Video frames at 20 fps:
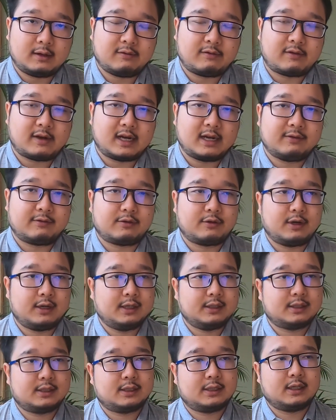5
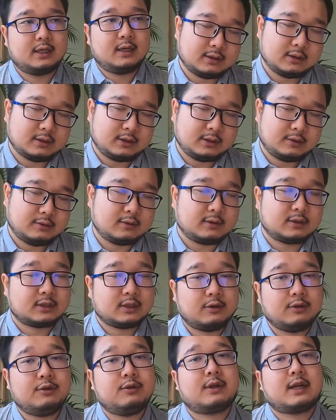credits.
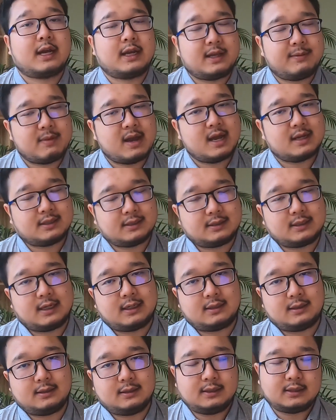So you can imagine
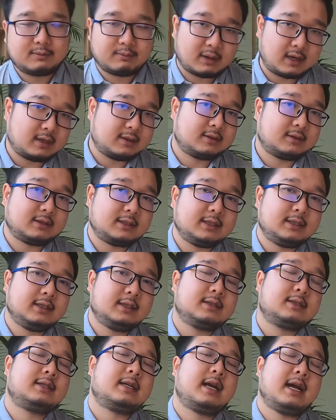that this master's
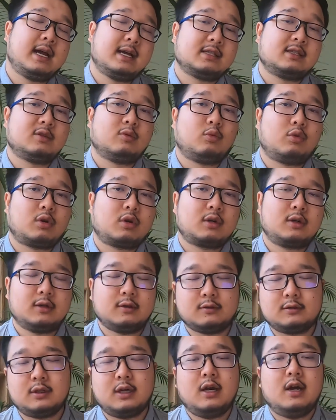thesis has a
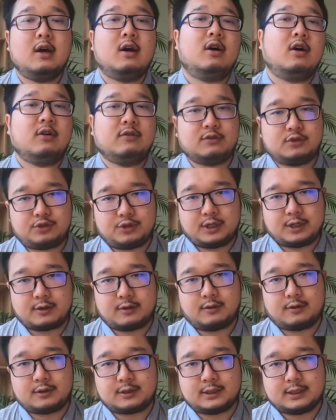workload of 3
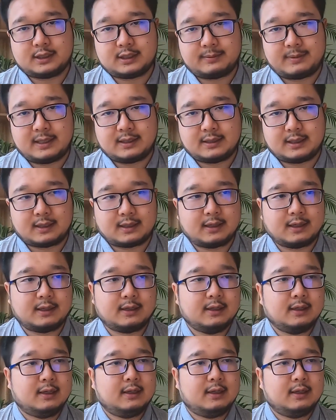courses, basically.